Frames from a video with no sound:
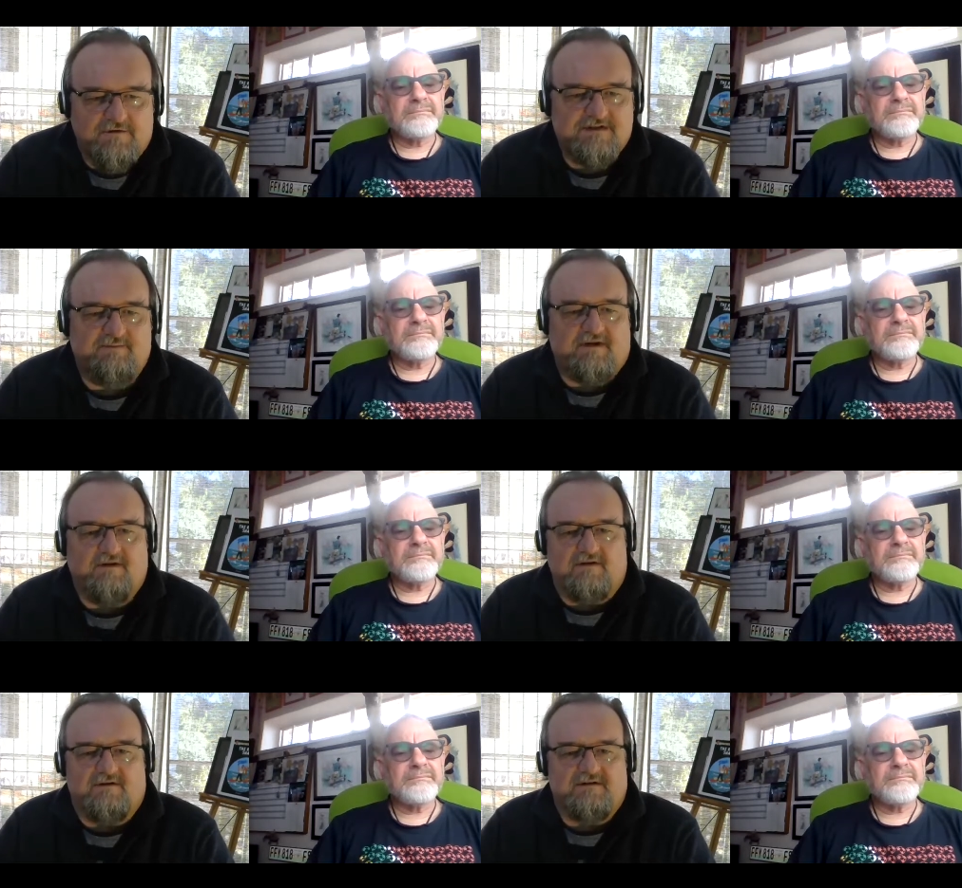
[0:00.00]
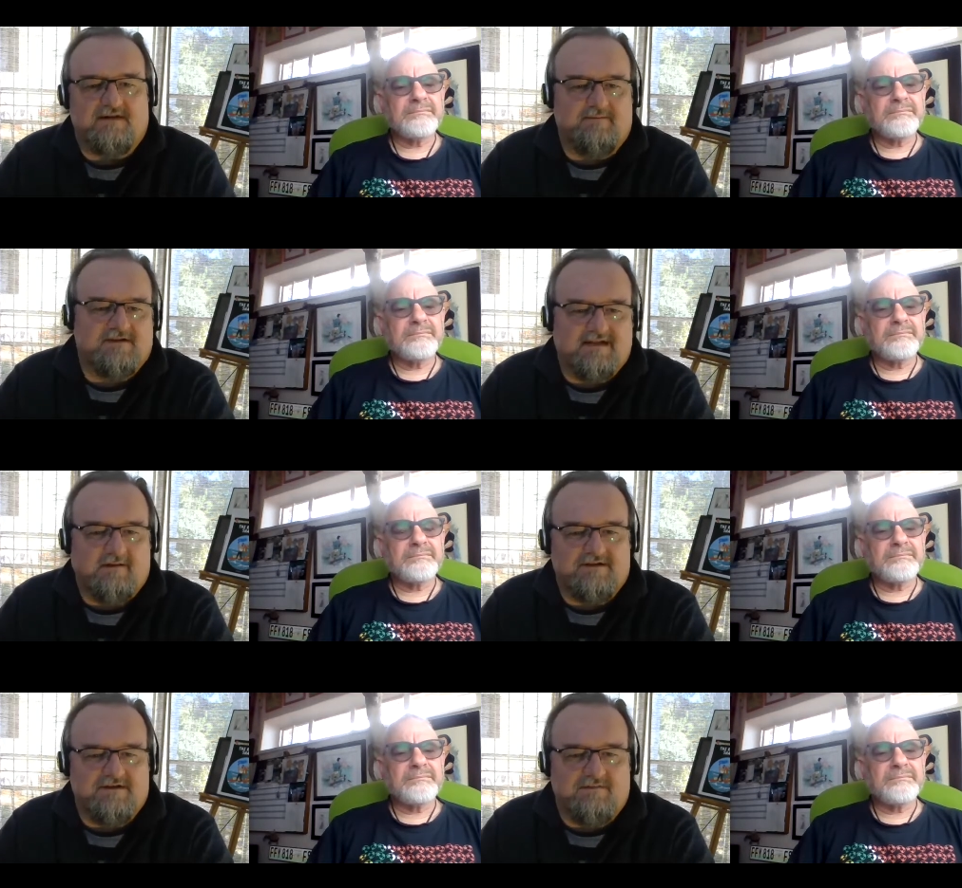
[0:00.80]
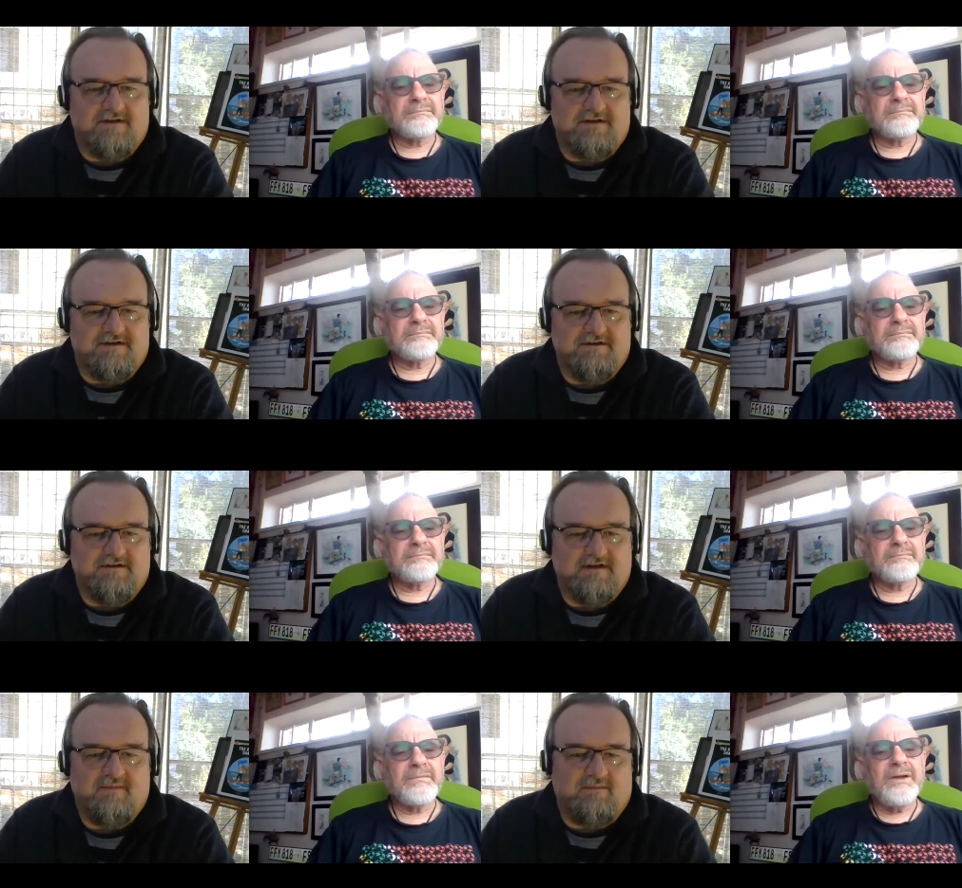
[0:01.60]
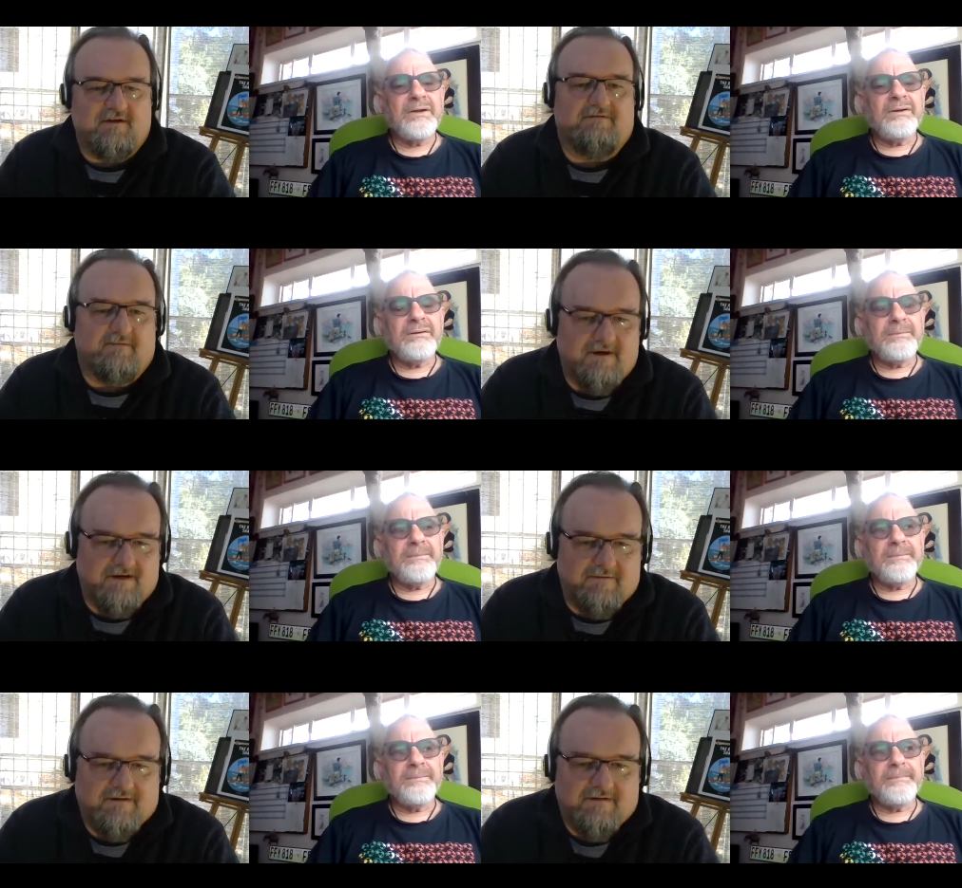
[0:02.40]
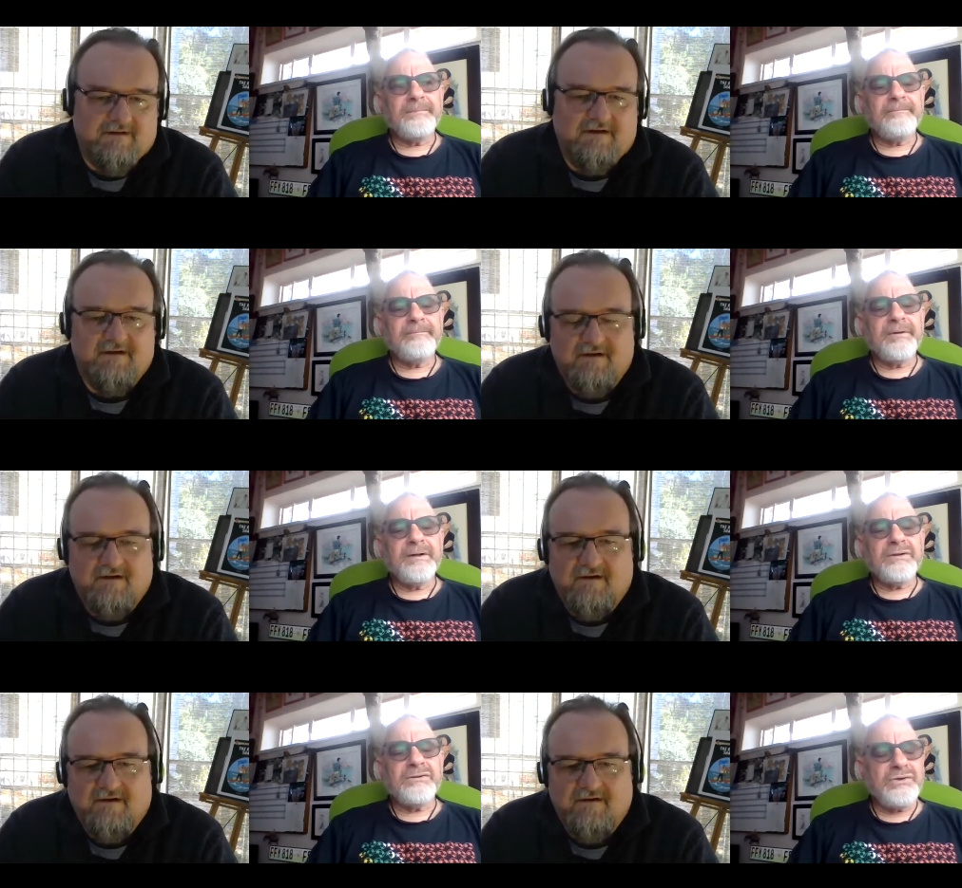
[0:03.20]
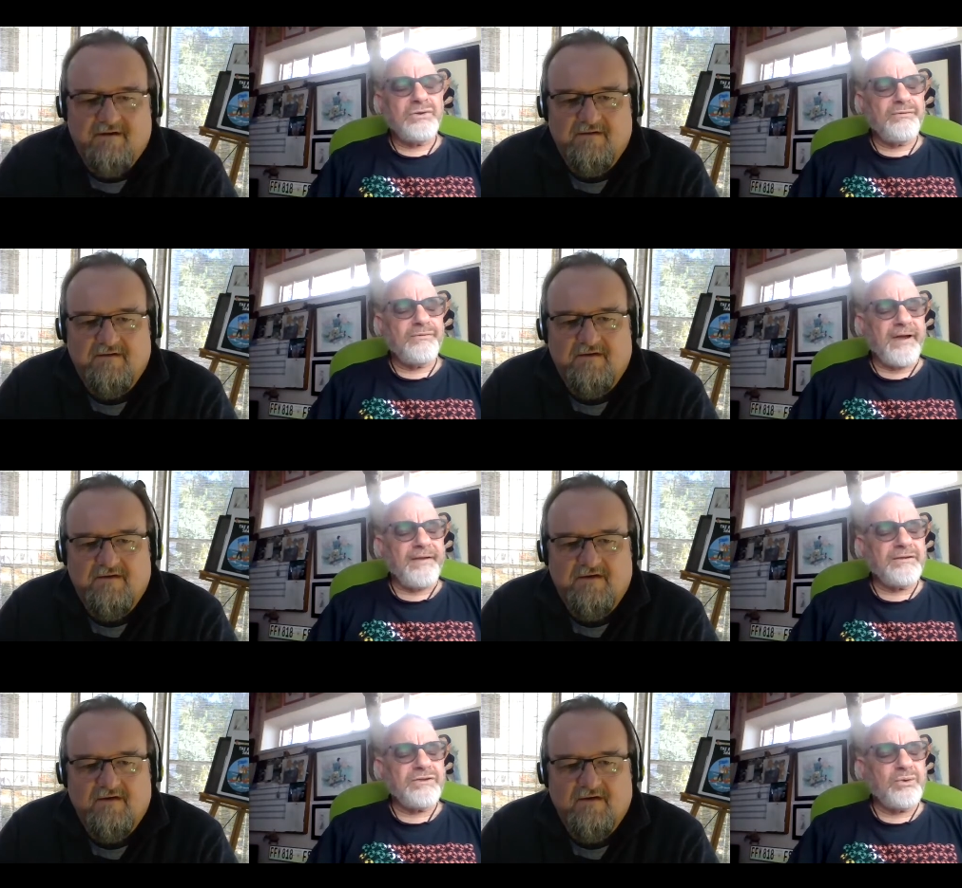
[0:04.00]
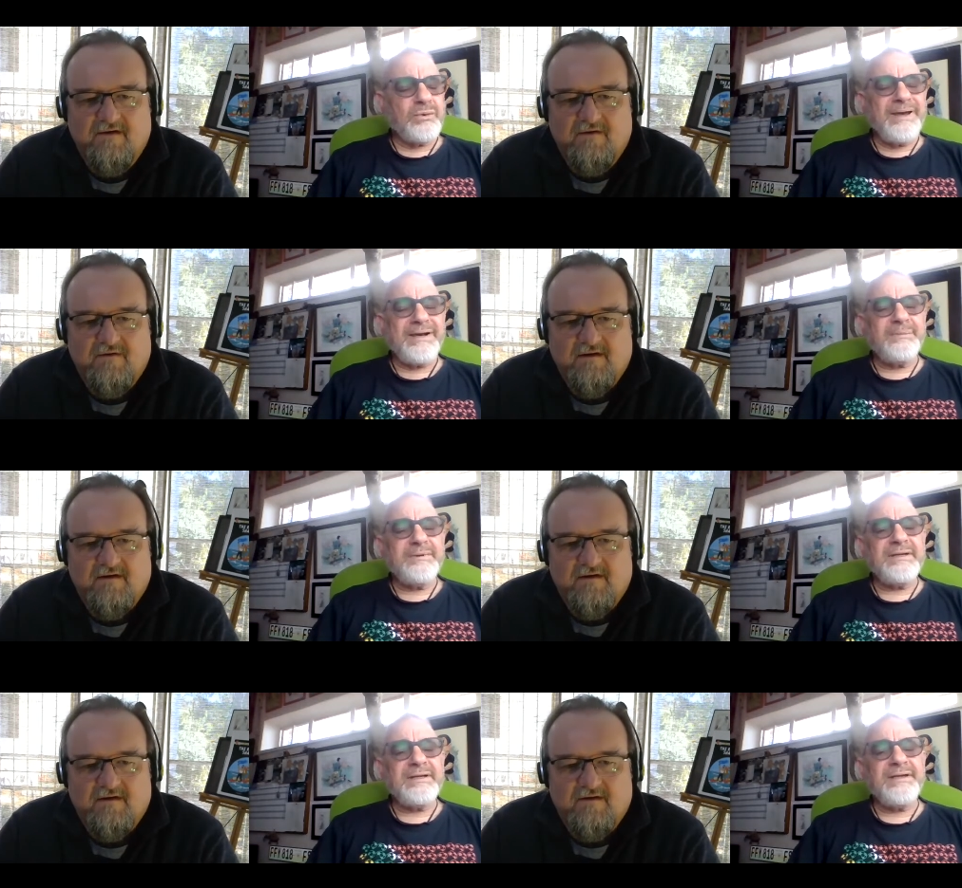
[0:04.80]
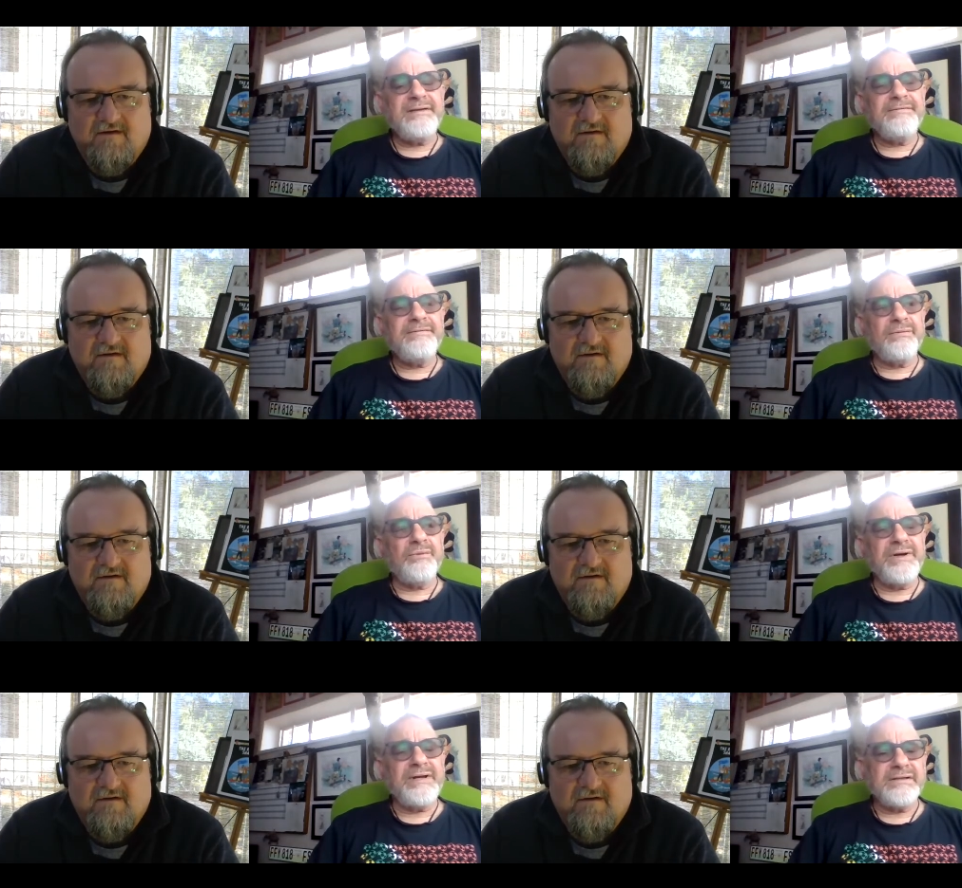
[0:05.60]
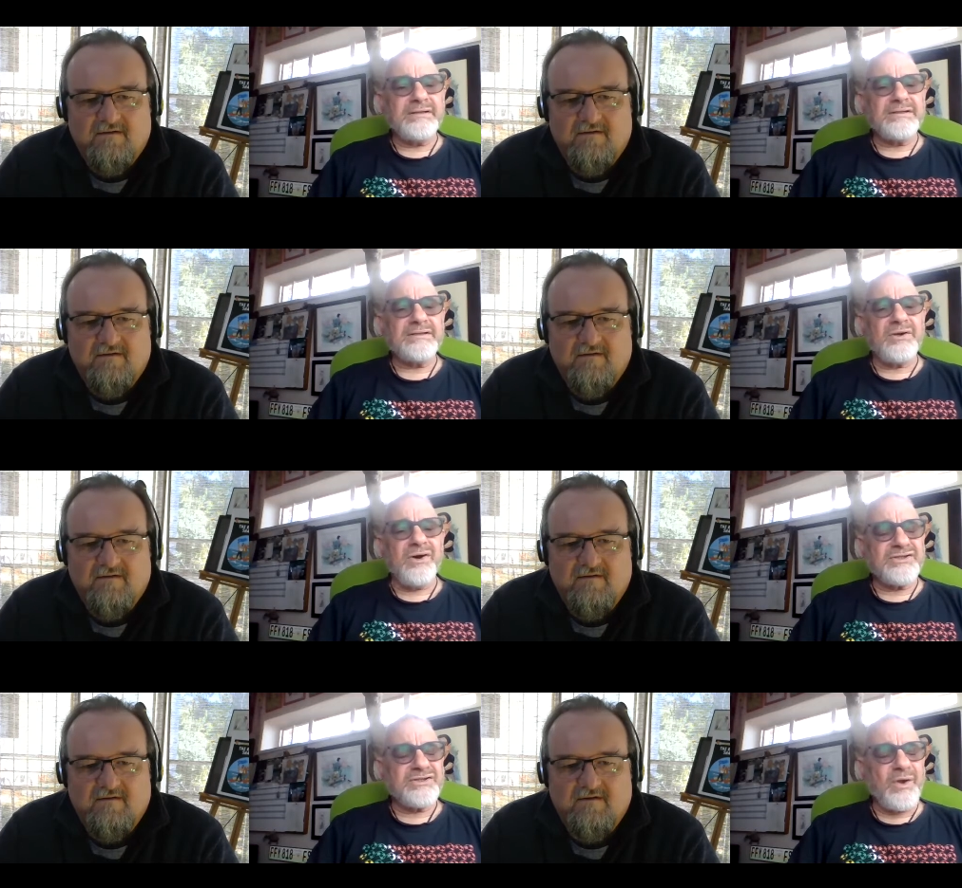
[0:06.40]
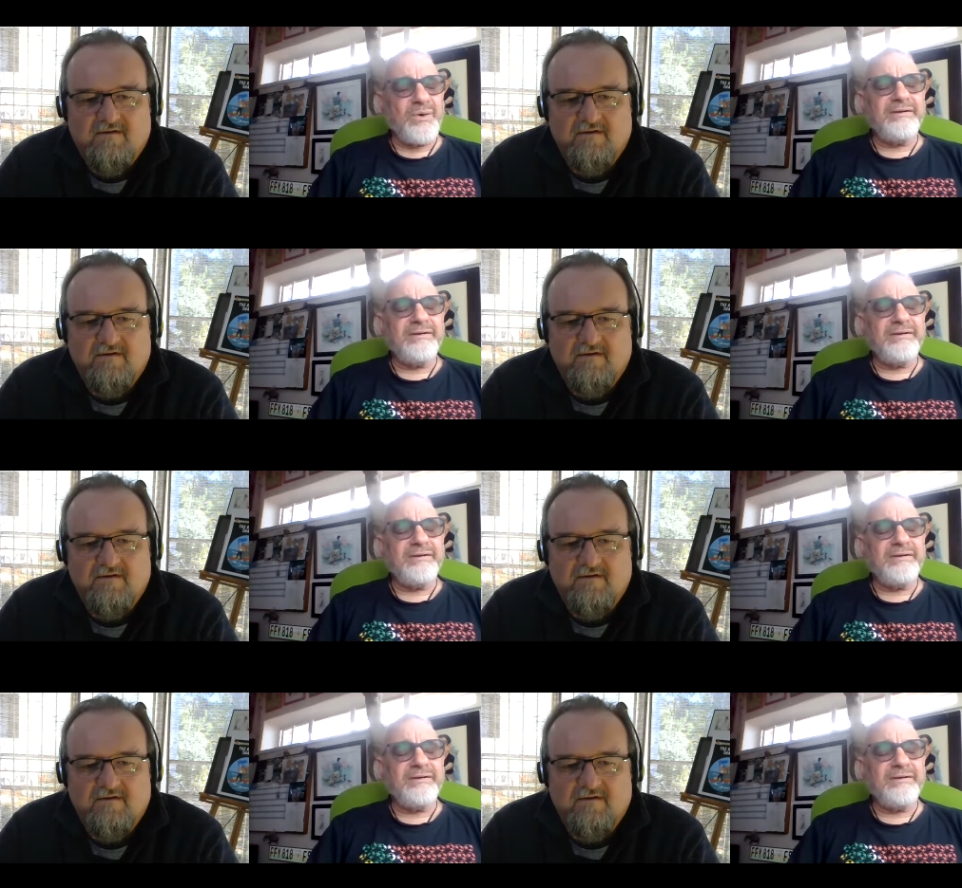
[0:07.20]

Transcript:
Speaker 1: spin on some established image that people are familiar with
Speaker 2: do you find that your Madam and Eve readers are so